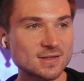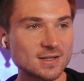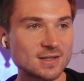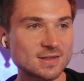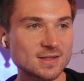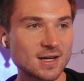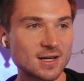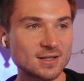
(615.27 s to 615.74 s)

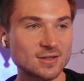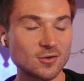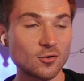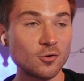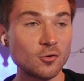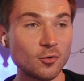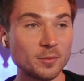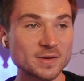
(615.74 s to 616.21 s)
It's got
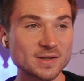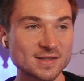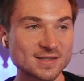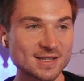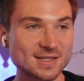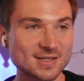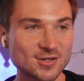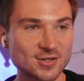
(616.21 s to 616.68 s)
almost
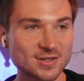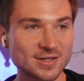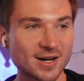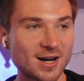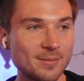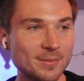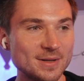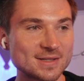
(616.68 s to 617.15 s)
600
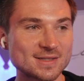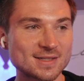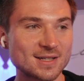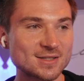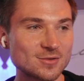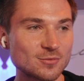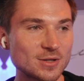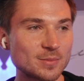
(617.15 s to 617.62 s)
comments,
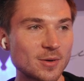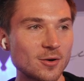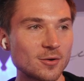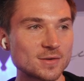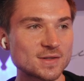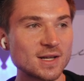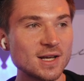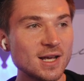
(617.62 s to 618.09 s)
tons of
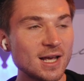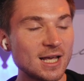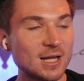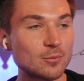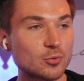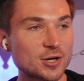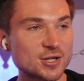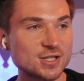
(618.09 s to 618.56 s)
reposts.
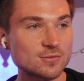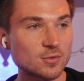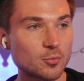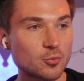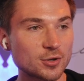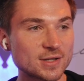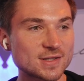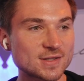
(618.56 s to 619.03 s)
Impressions were
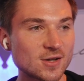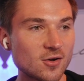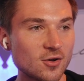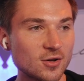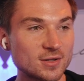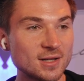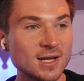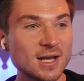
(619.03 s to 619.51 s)
pretty
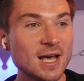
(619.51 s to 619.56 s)
solid.